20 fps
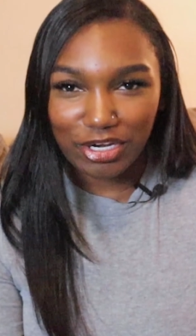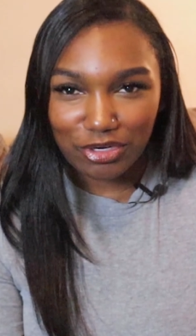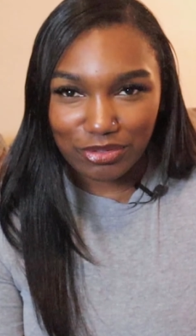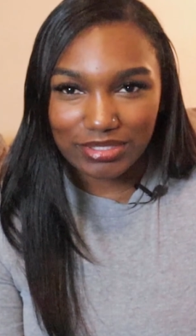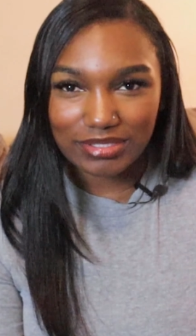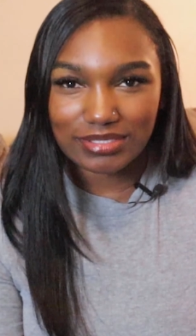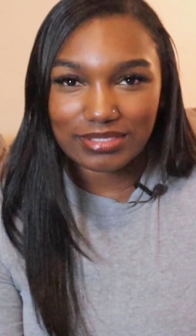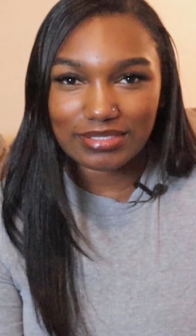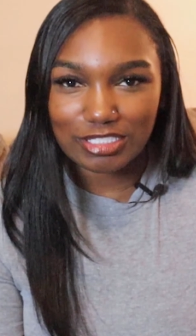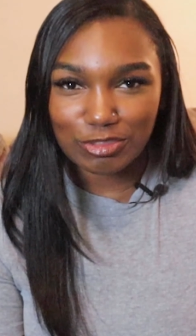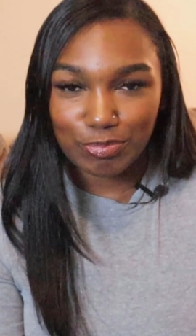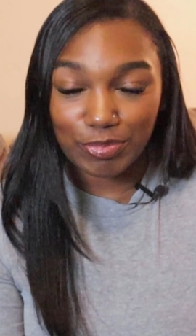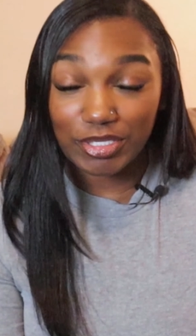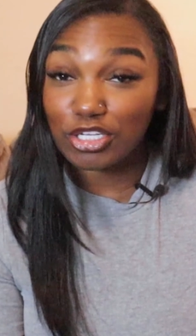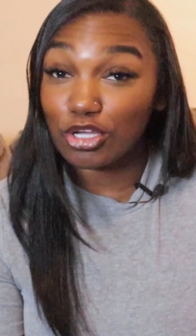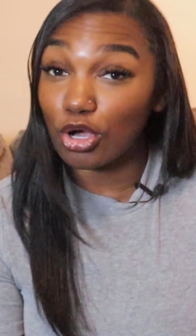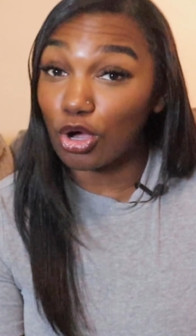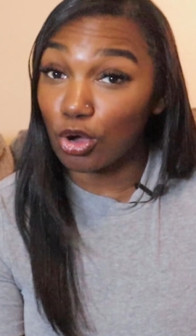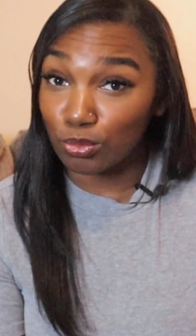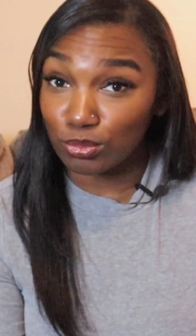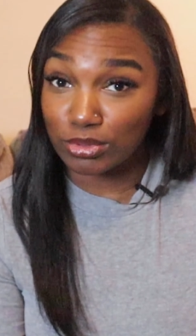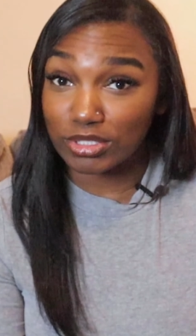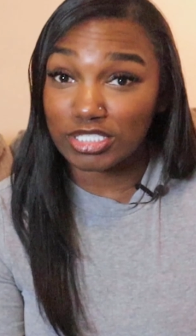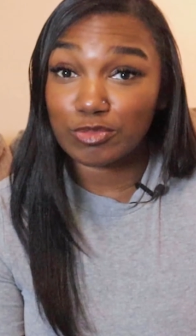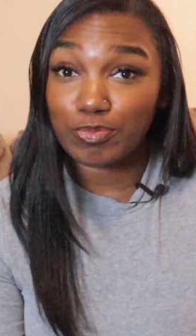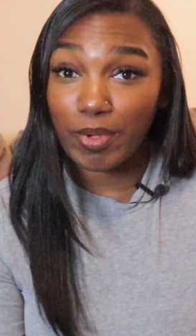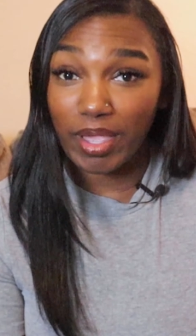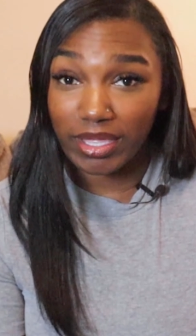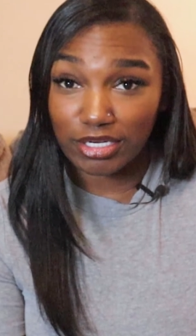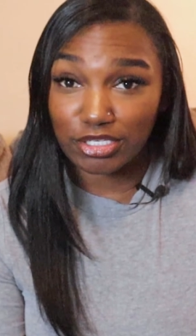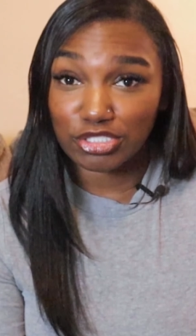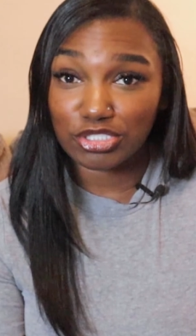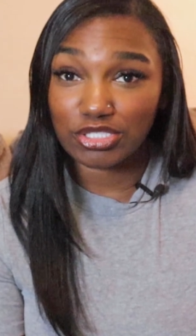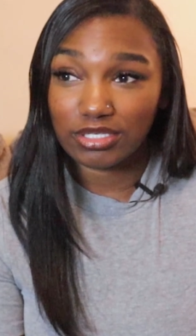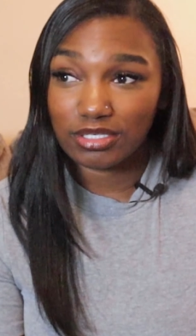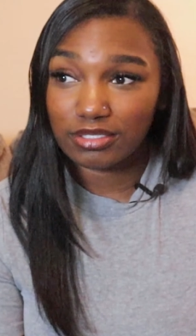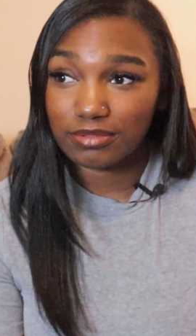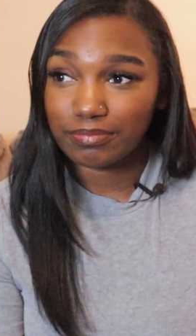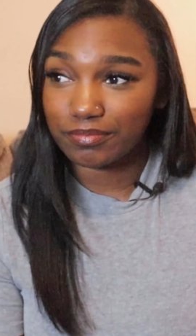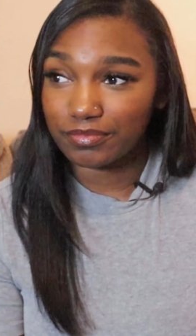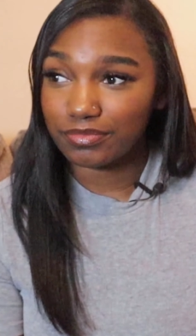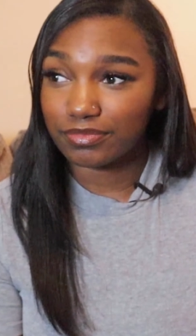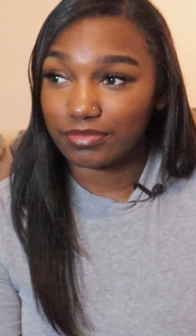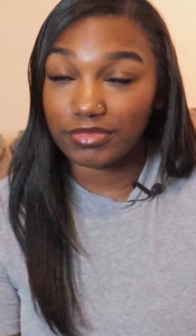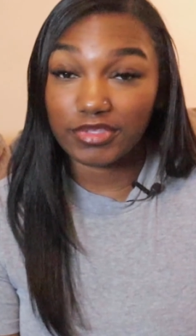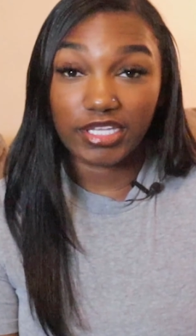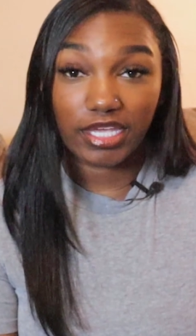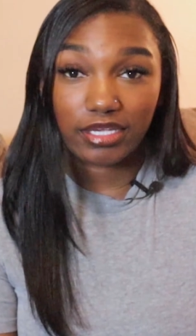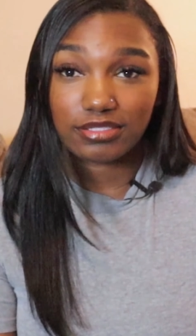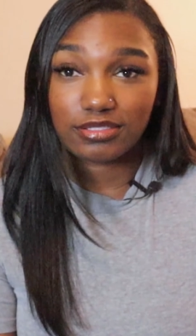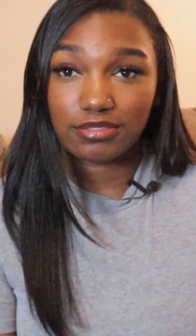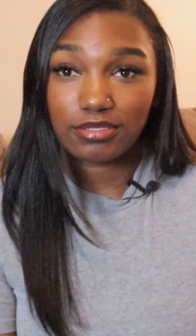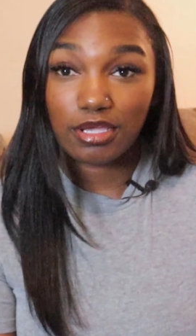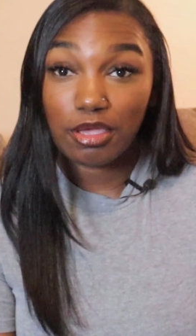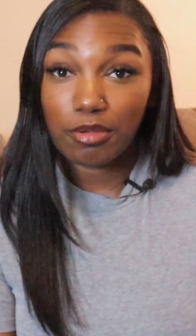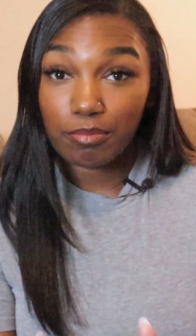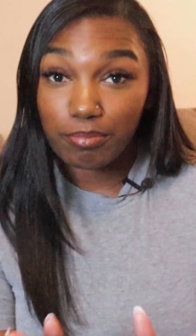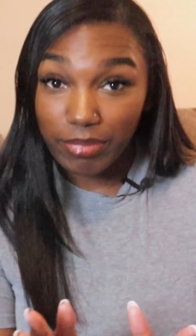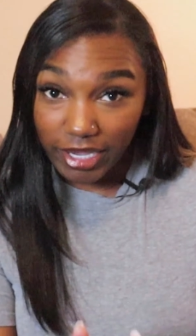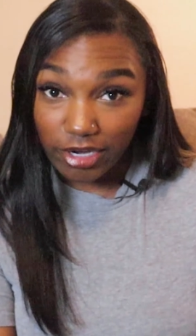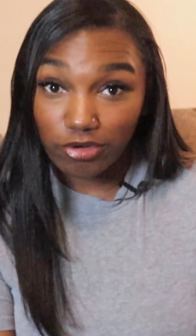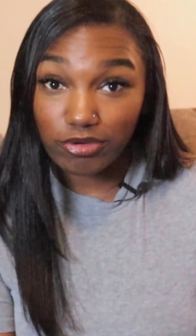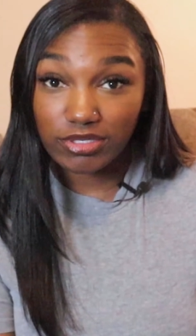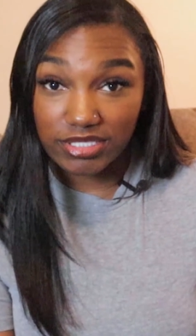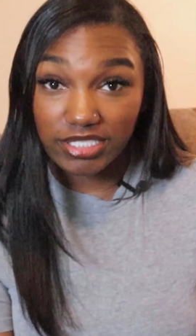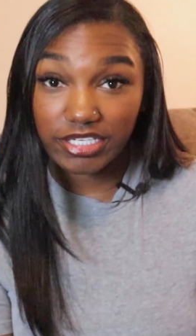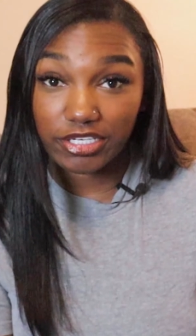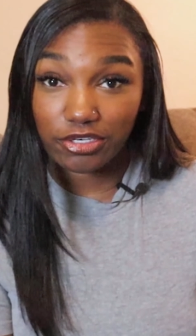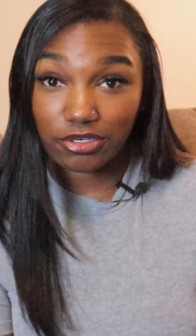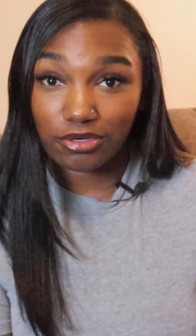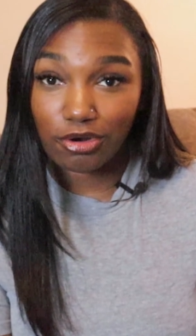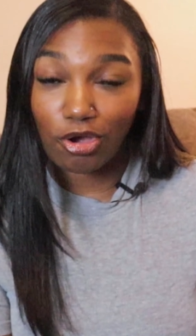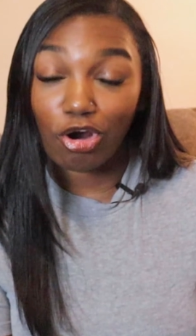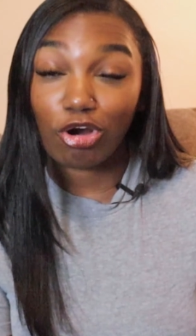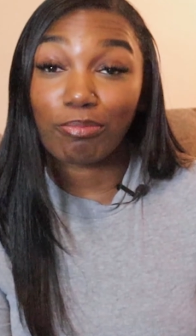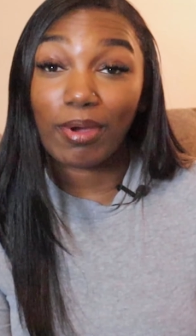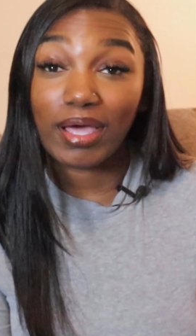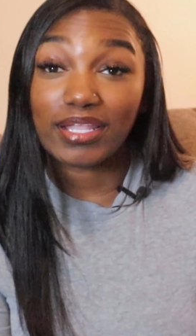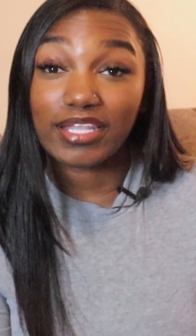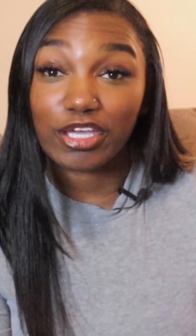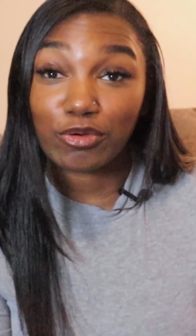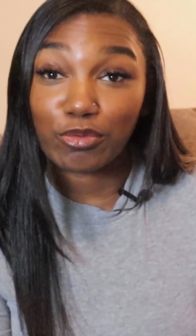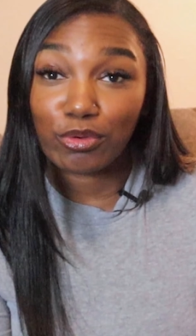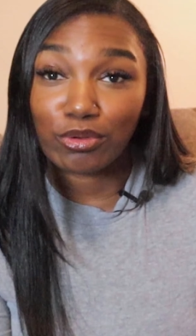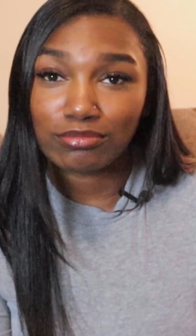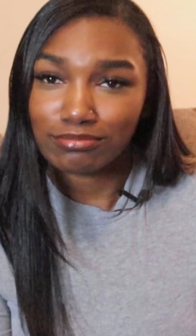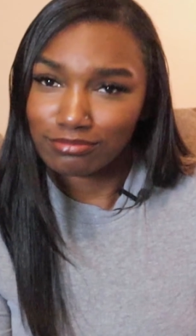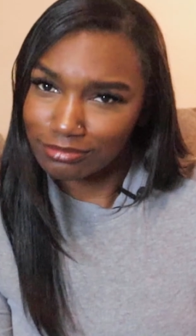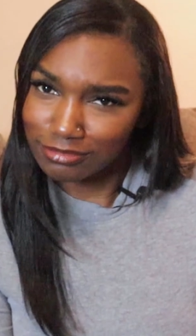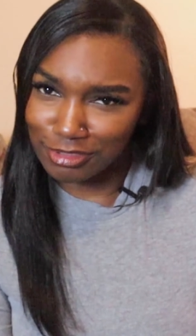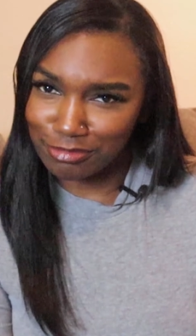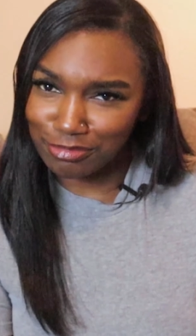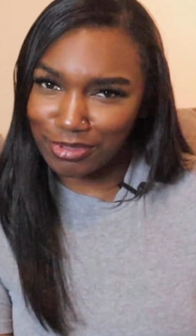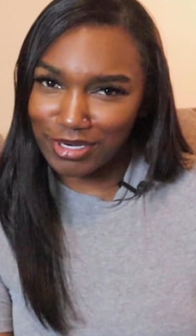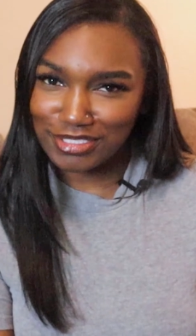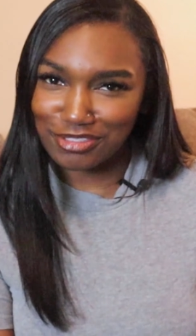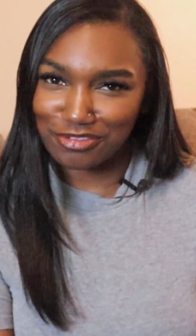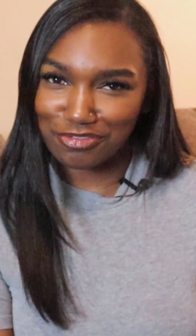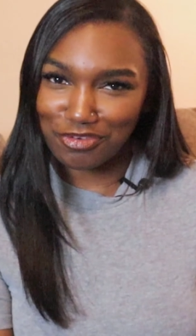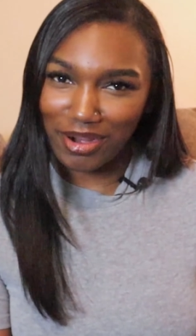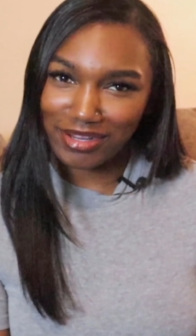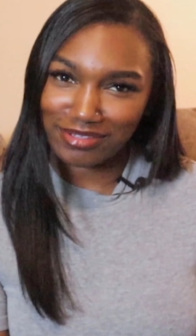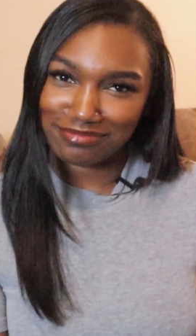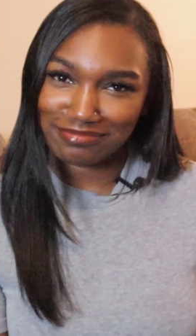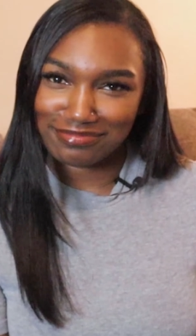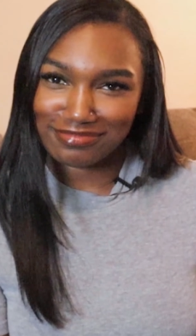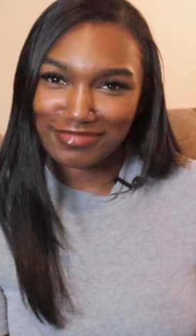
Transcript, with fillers: parrots speak only Spanish. Yes, parrots here are bilingual. Impressive, right?